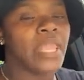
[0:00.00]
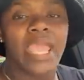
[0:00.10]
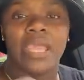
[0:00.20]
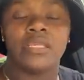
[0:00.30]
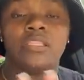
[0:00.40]

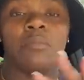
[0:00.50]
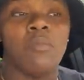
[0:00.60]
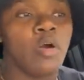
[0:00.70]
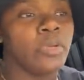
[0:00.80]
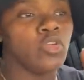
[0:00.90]
And then the
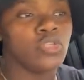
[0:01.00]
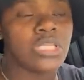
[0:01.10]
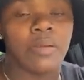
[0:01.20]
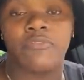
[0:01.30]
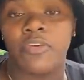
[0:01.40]
moment you
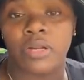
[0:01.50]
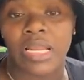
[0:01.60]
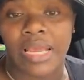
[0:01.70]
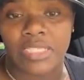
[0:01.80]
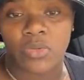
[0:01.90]
stop
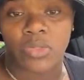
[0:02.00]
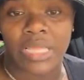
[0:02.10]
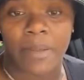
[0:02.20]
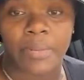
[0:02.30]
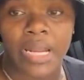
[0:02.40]
fertilizing with
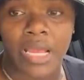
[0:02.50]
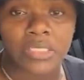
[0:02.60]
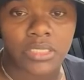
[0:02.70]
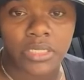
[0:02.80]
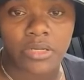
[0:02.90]
that
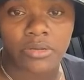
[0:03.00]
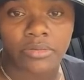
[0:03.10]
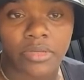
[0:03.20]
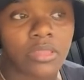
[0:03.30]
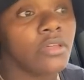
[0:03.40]
minoxidil,
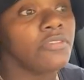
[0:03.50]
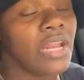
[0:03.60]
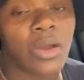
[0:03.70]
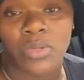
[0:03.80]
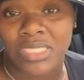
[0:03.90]
the
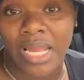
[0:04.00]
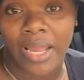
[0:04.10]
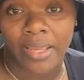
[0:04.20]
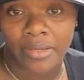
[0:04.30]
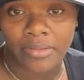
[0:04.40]
flowers
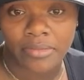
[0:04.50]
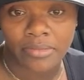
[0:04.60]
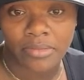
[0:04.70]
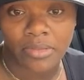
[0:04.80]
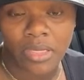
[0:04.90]
die
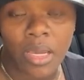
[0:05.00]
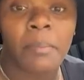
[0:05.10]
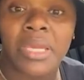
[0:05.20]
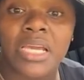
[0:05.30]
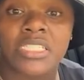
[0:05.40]

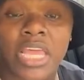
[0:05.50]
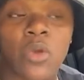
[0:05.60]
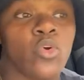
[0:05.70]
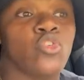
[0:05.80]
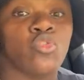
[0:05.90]
because they
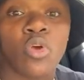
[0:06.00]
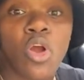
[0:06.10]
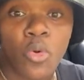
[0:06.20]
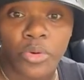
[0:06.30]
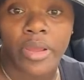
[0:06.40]
were
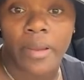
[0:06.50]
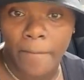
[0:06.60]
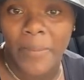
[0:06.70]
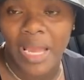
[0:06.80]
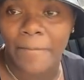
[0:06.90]
grown
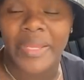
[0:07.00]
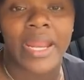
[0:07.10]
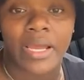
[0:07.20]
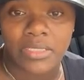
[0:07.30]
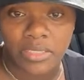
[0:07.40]
by
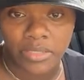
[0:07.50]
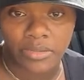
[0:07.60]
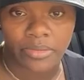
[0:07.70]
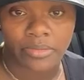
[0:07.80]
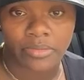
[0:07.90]

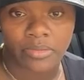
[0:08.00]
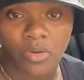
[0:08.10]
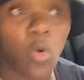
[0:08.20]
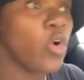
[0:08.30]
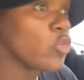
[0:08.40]
minoxidil
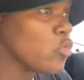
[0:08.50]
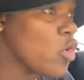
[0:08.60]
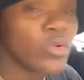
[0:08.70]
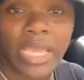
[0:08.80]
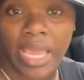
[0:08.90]
or
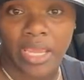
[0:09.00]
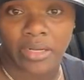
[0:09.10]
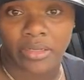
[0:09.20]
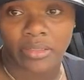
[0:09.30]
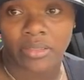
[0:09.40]

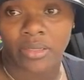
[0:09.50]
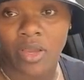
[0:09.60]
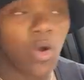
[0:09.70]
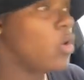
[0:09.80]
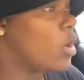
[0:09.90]
Rogaine
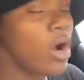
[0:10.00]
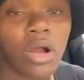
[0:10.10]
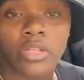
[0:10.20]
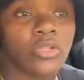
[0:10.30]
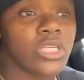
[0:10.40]
or
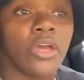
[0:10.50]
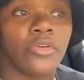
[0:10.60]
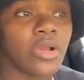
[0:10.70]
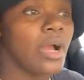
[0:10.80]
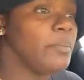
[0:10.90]
all of those
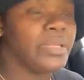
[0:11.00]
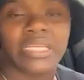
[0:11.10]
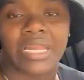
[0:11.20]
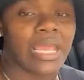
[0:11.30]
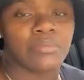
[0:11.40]
other
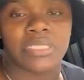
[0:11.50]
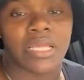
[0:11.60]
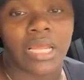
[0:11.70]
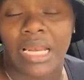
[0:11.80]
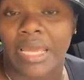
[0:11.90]
company names
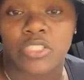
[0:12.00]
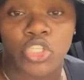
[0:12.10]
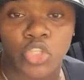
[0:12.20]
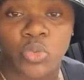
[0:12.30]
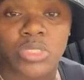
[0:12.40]
that they like
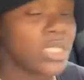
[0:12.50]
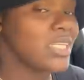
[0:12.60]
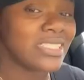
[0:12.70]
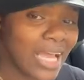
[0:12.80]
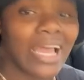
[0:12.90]
to use to
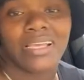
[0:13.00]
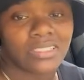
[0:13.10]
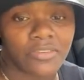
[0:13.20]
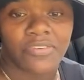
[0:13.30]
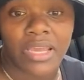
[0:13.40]

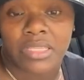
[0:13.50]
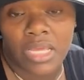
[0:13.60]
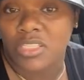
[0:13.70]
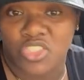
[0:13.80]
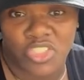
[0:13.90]
disguise the fact
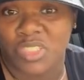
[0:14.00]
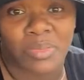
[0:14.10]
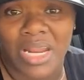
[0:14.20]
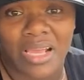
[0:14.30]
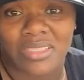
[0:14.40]
that it's just
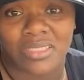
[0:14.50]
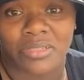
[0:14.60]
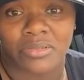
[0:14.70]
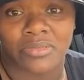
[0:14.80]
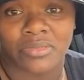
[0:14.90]
minoxidil,